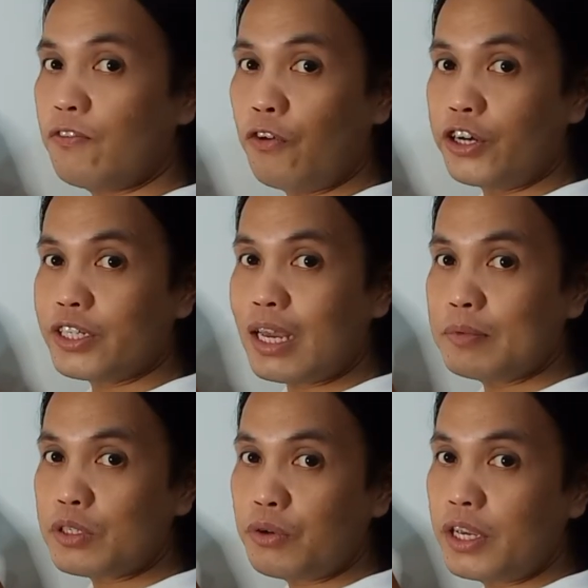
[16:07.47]
4
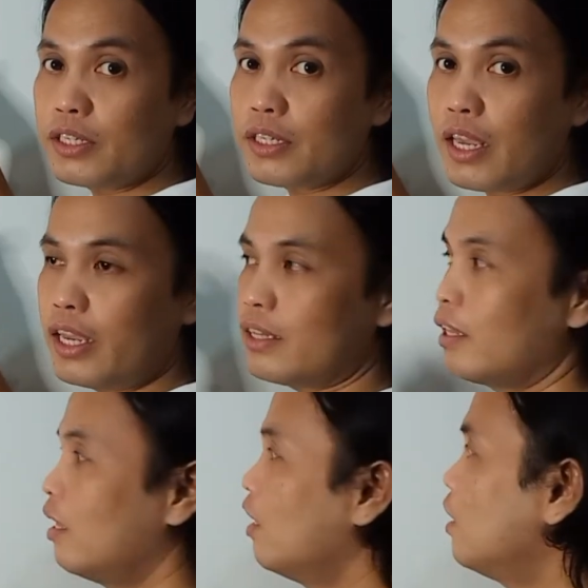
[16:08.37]
times 2 is 8.
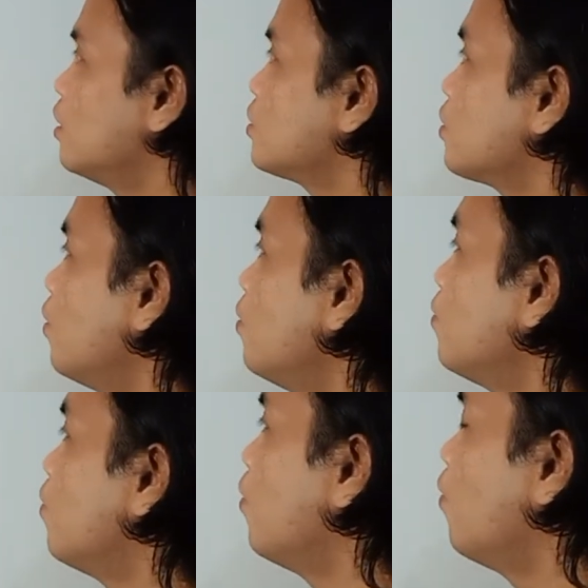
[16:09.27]
So
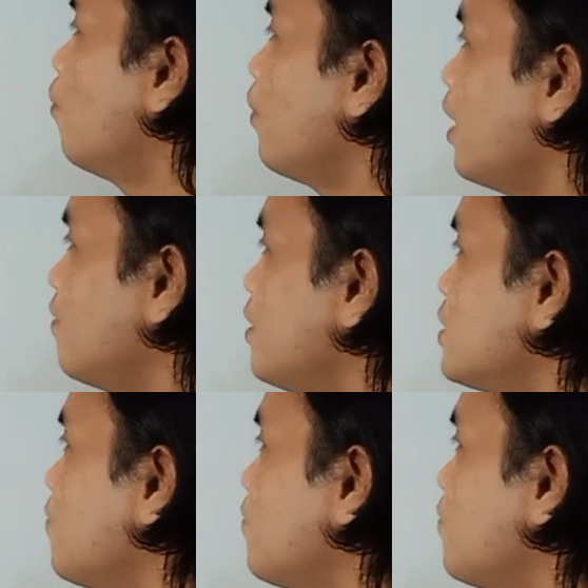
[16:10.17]
we have these